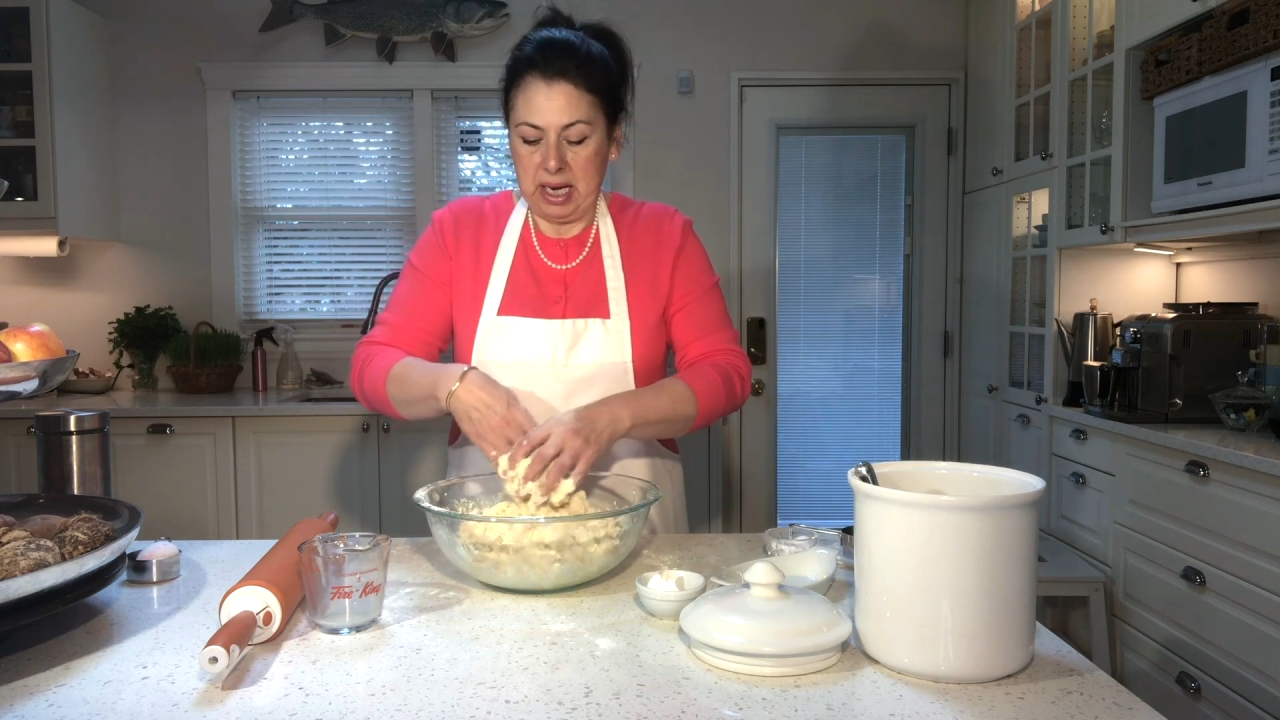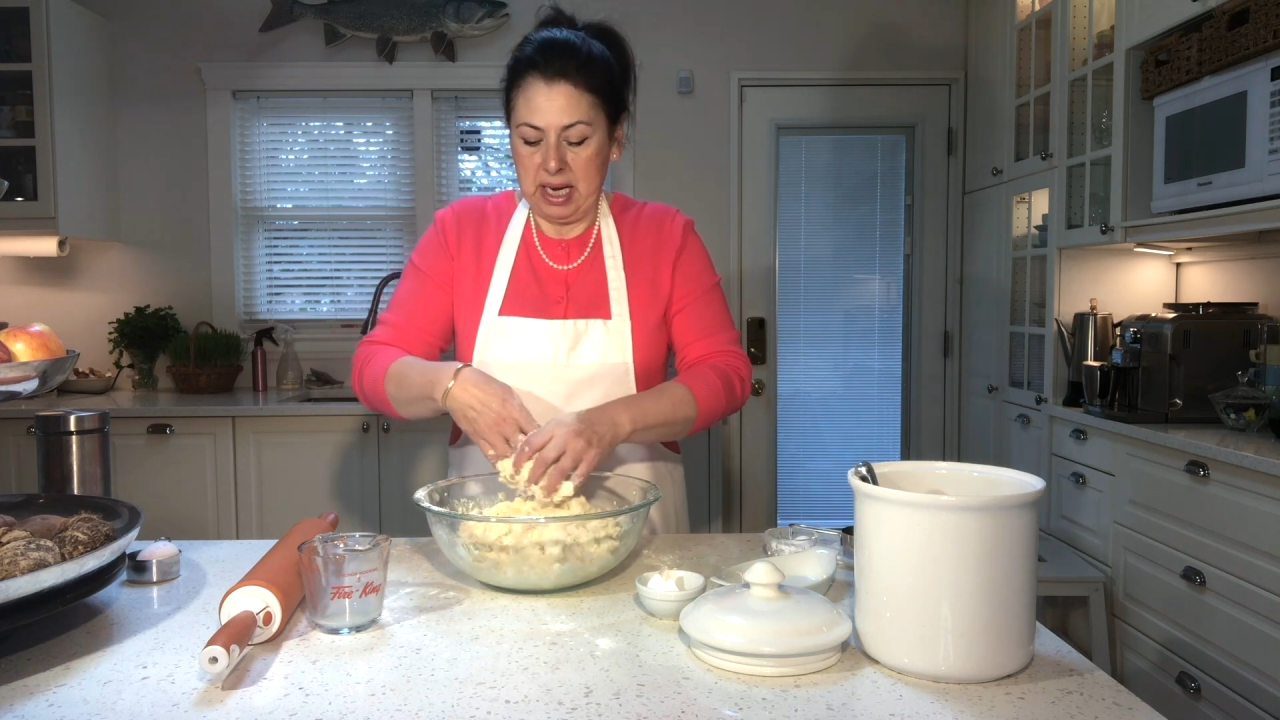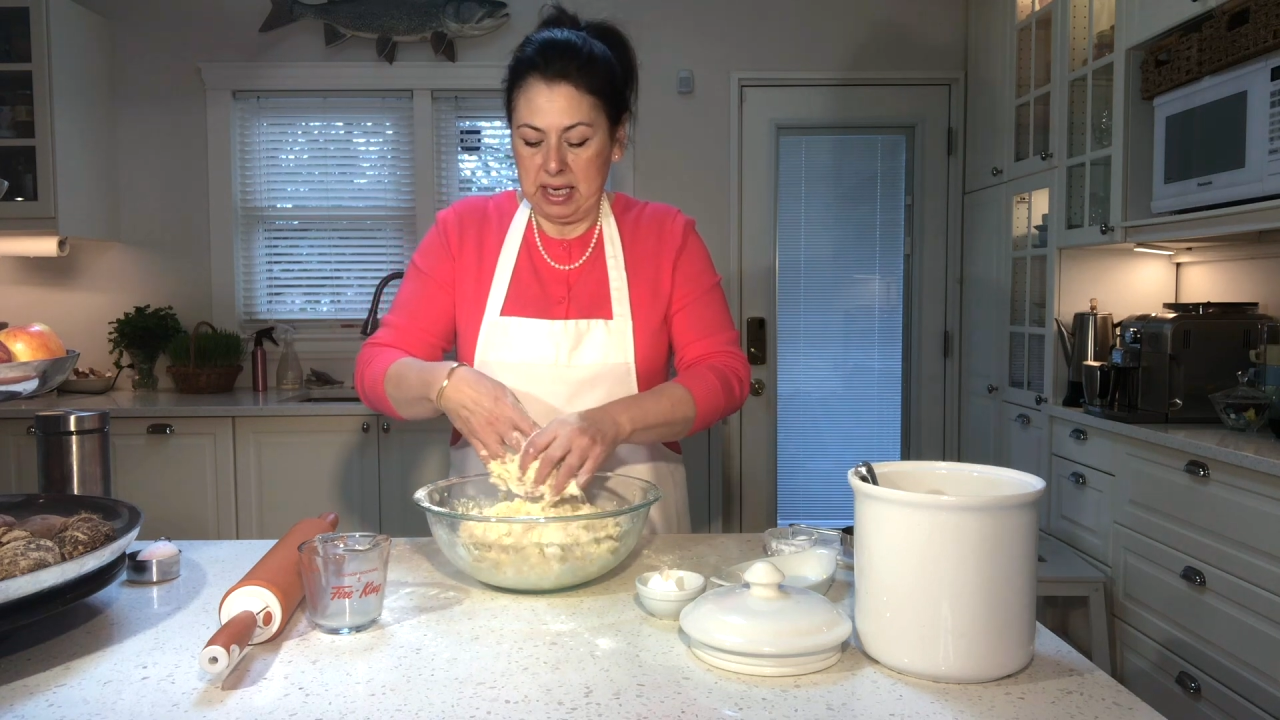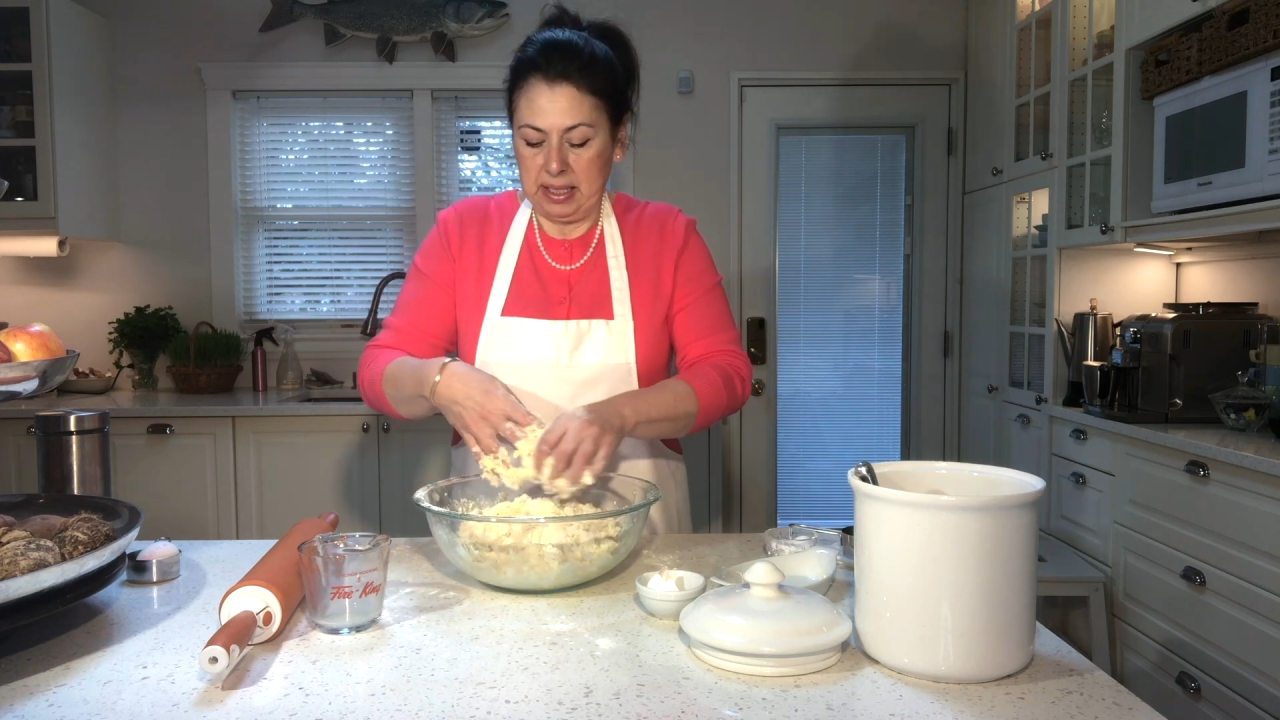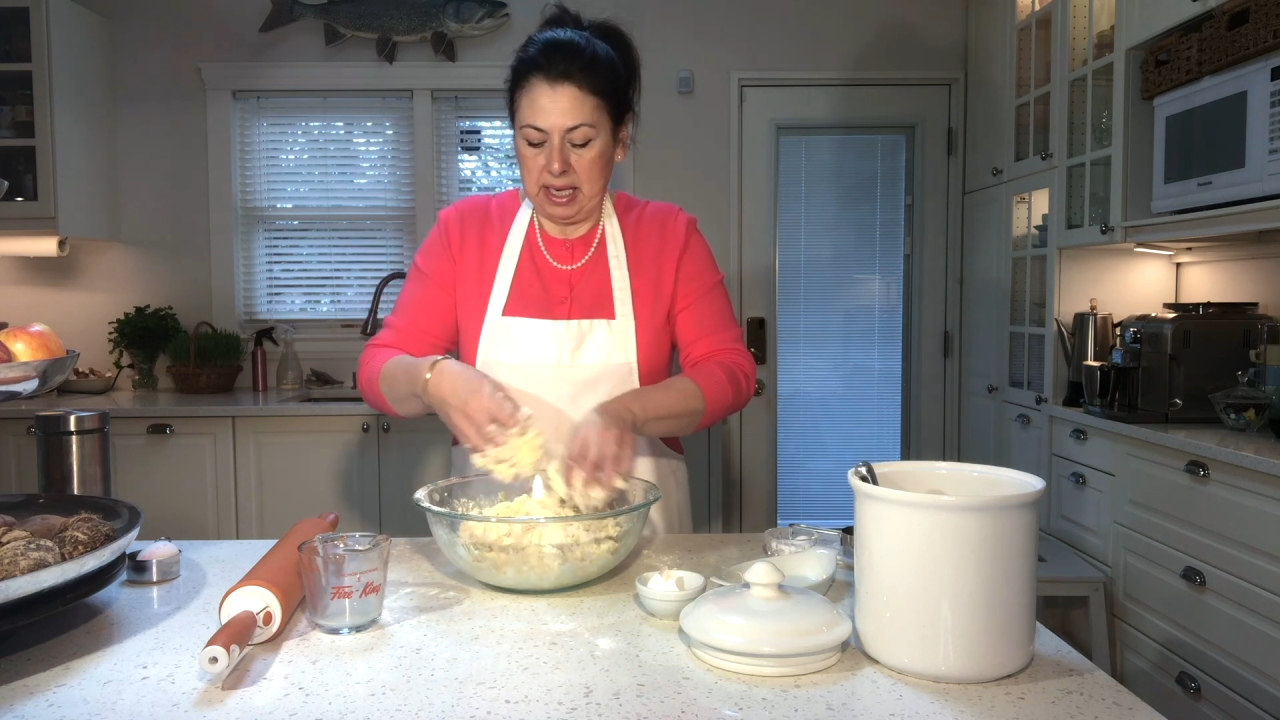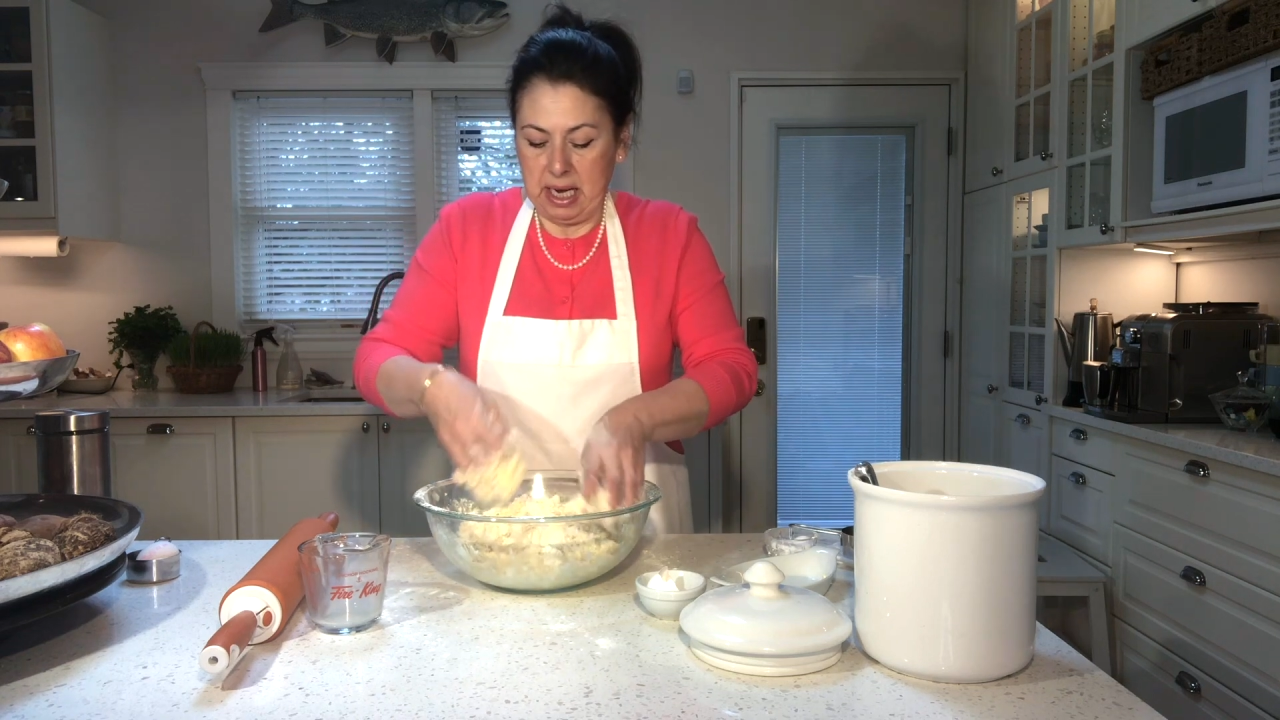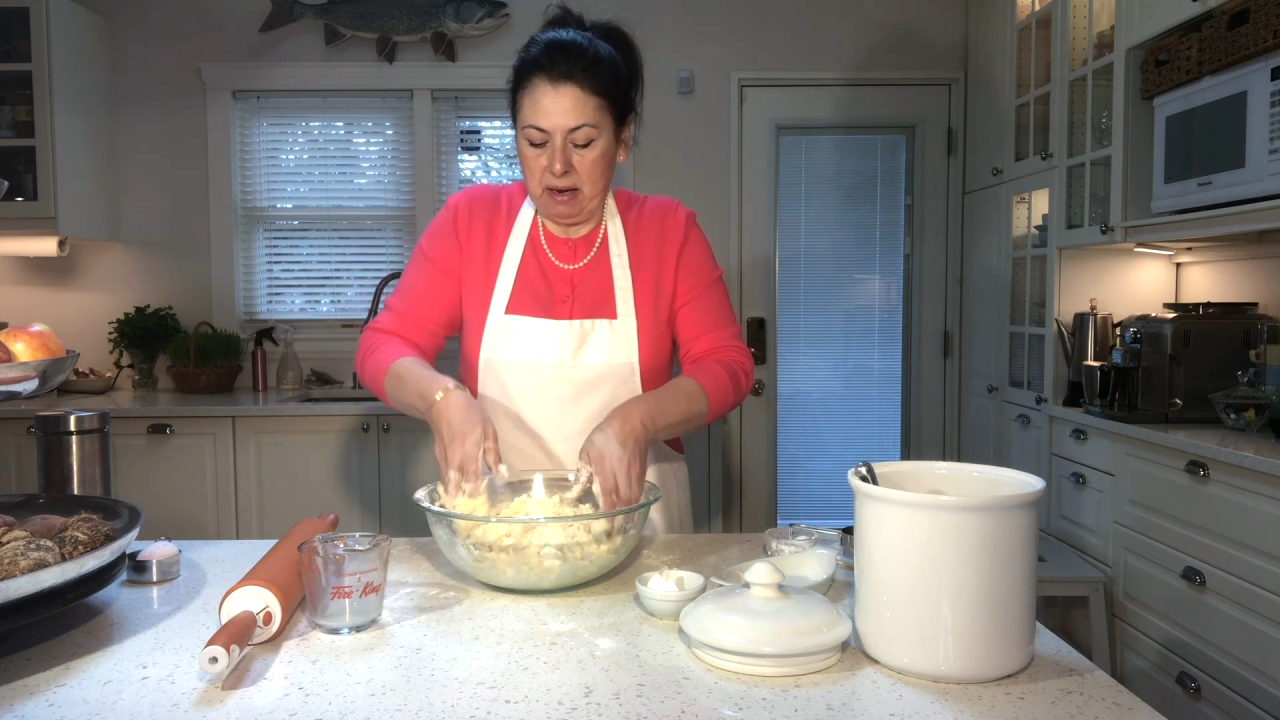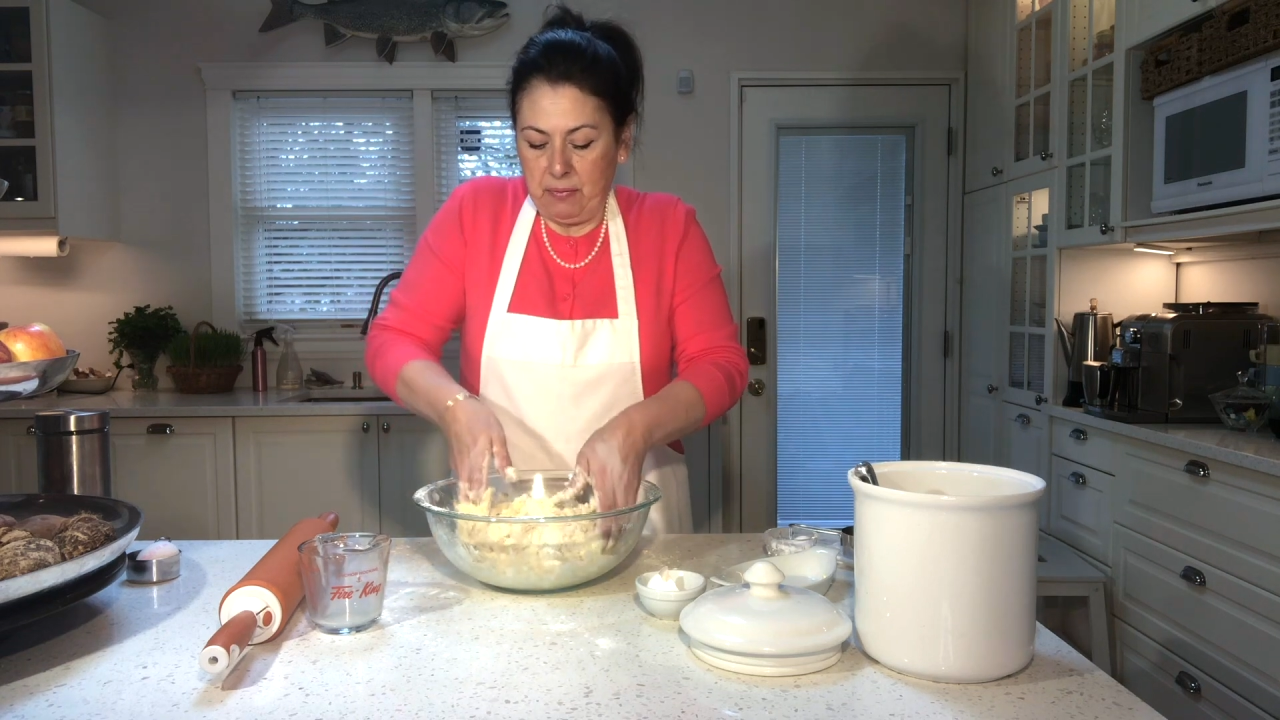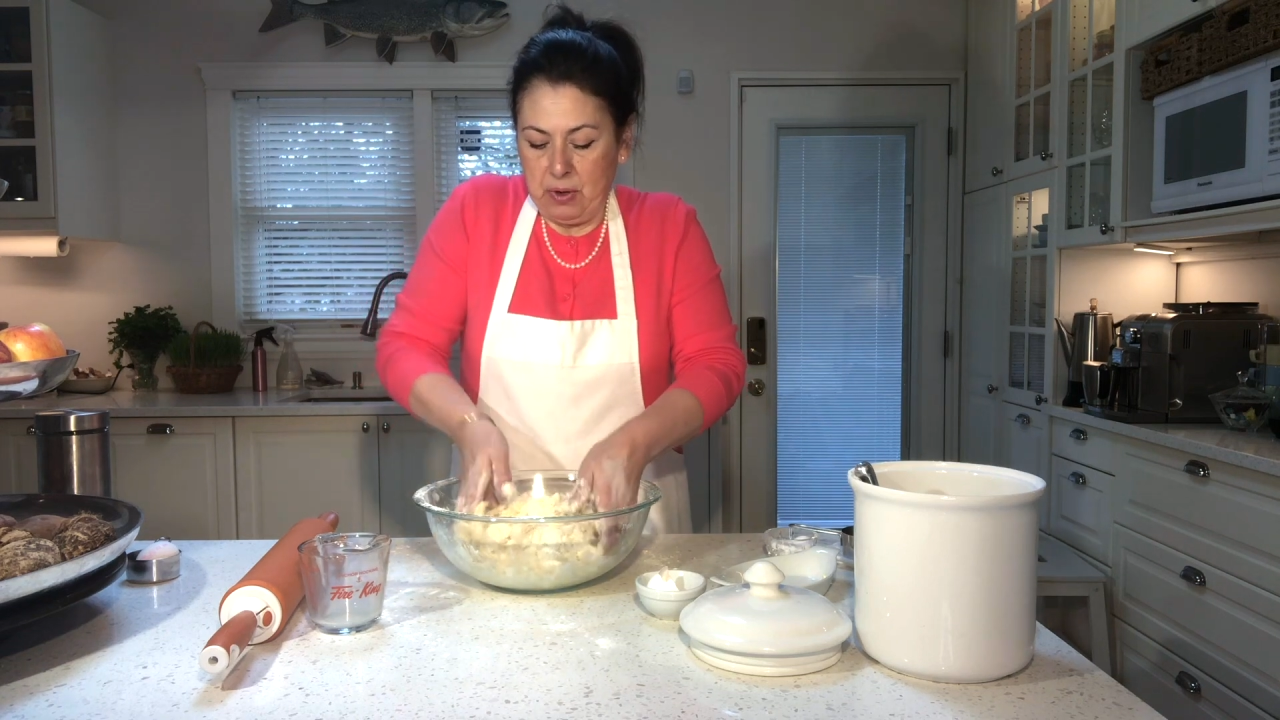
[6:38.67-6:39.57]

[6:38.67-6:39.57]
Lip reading: is if